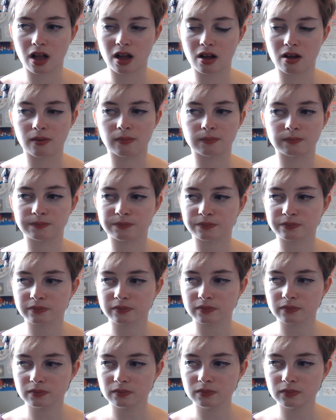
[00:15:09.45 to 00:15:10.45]

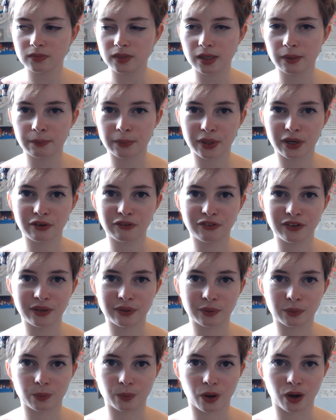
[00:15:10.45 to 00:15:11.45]
but I
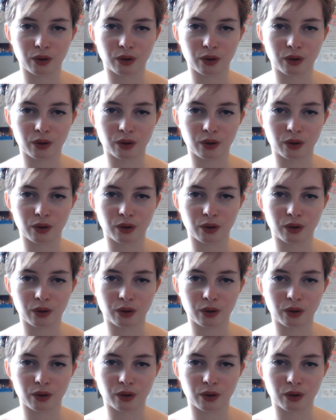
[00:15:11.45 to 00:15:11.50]
think